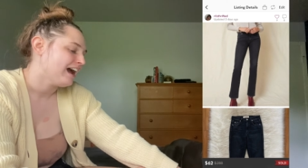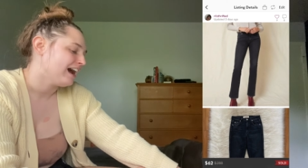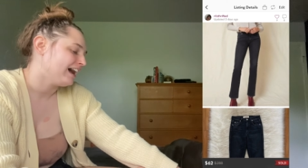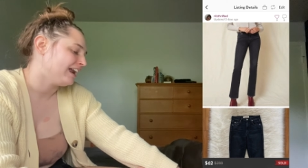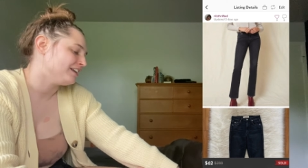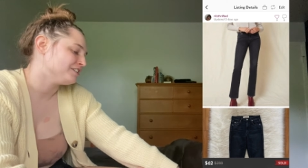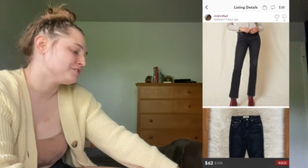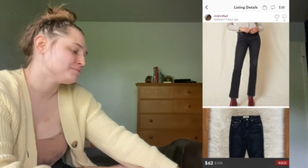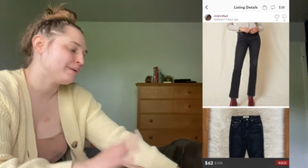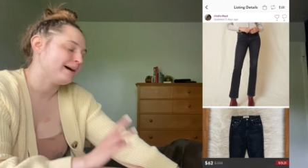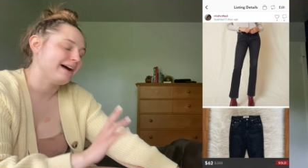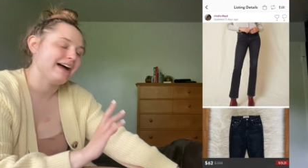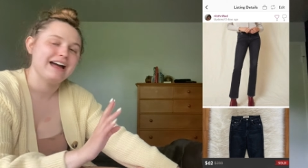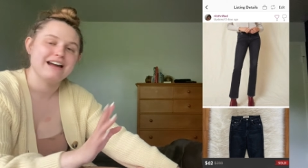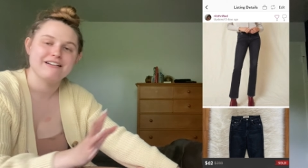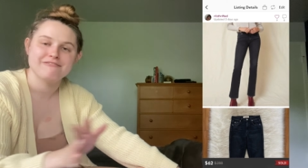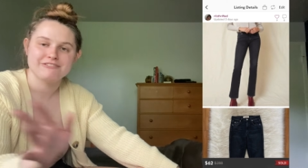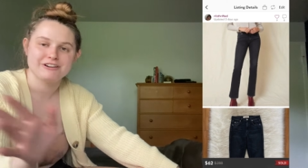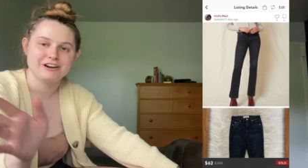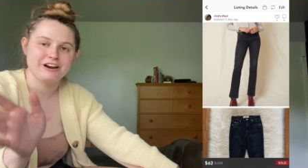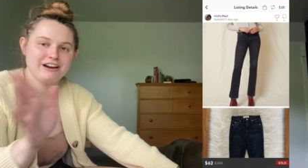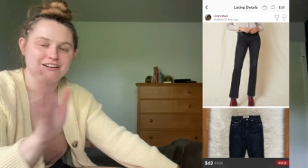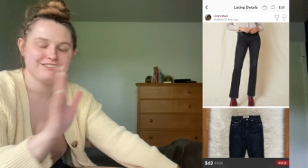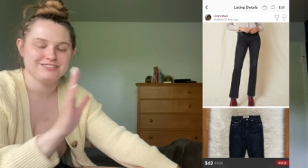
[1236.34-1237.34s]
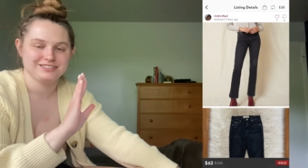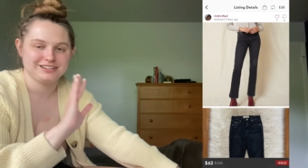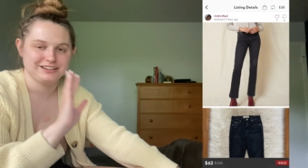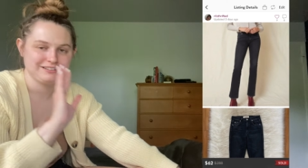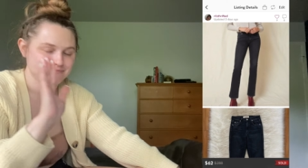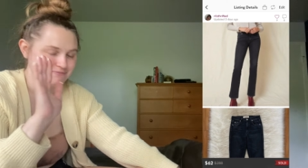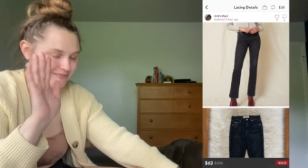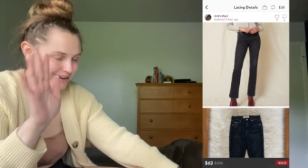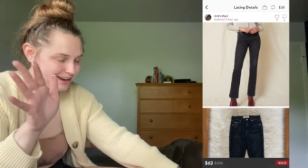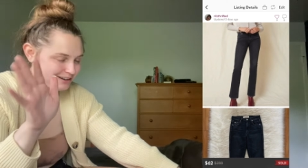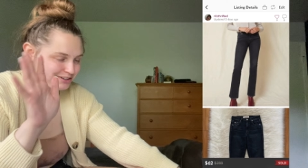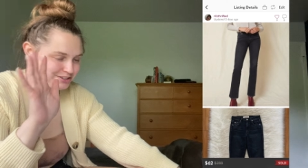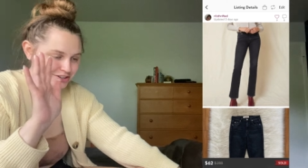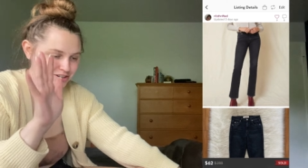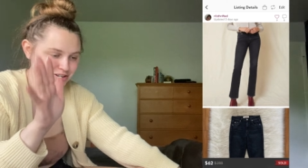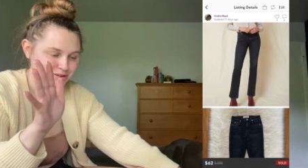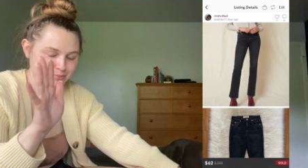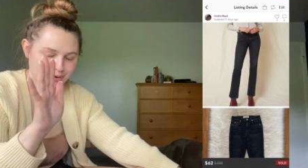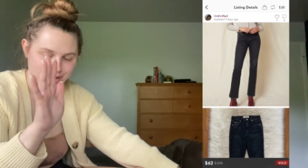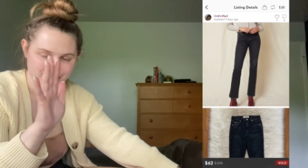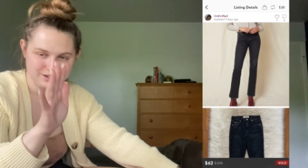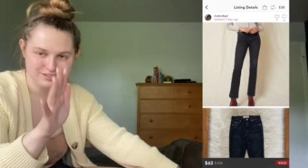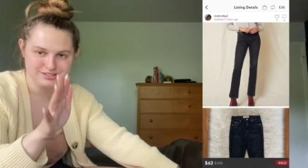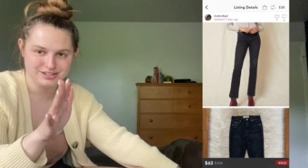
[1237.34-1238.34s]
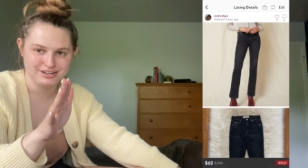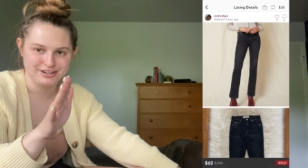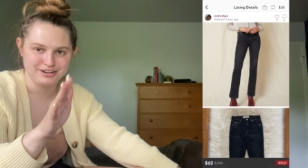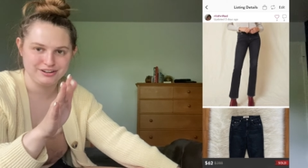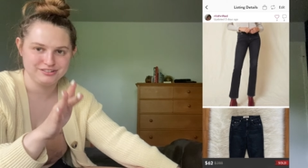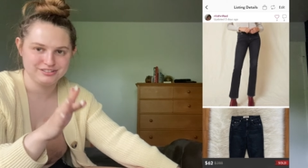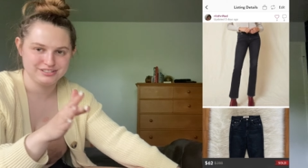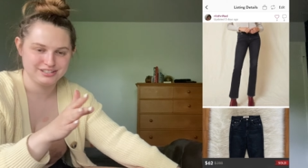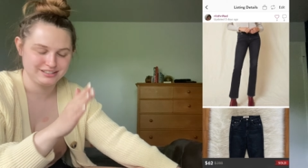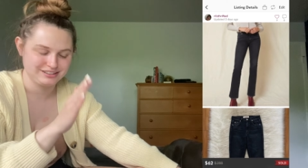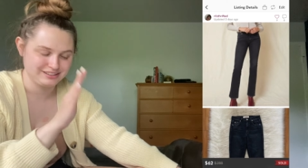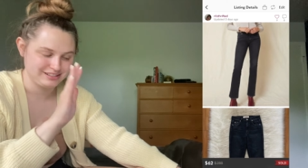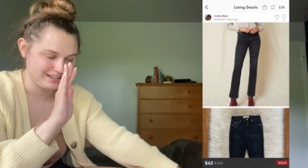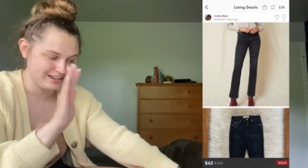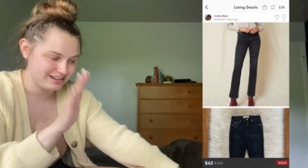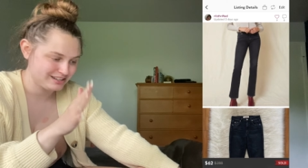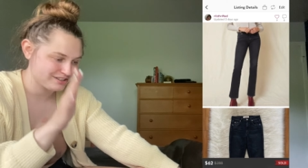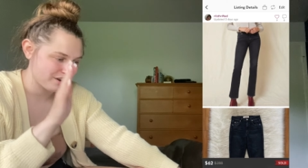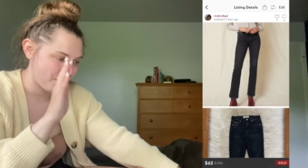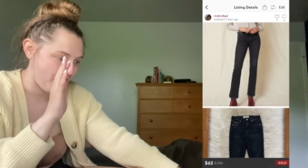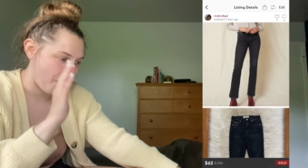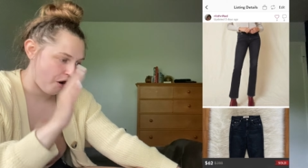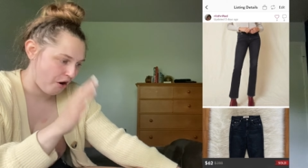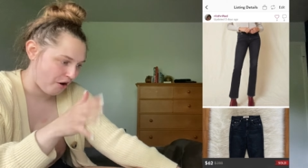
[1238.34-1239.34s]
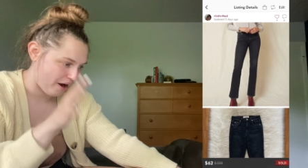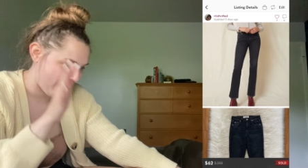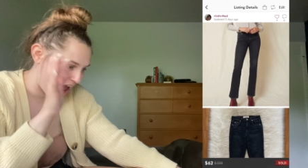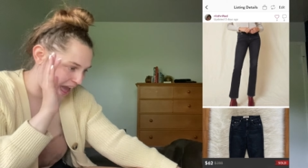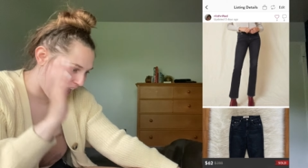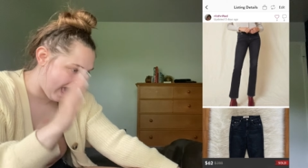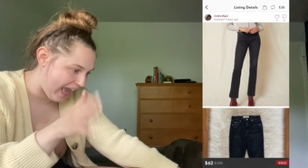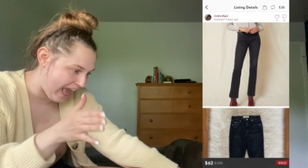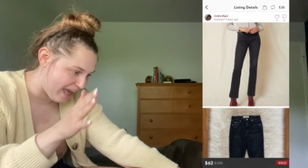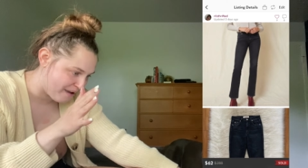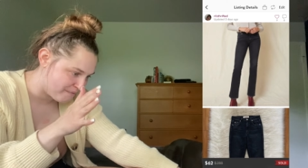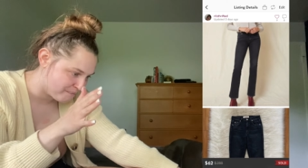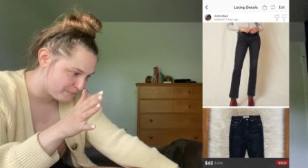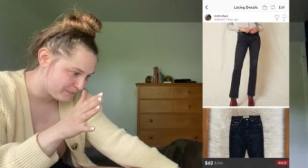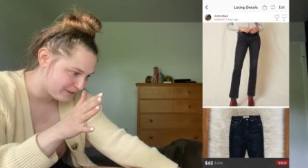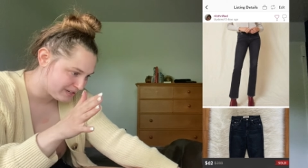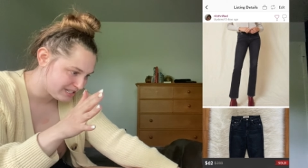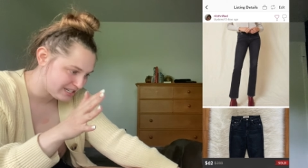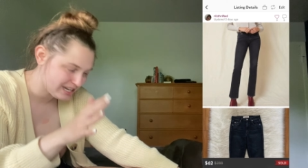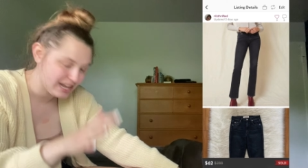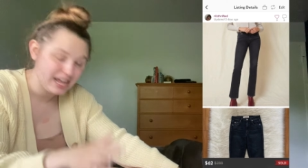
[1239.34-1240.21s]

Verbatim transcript: I just put everywhere, I was like, make sure the person knows that these are hemmed.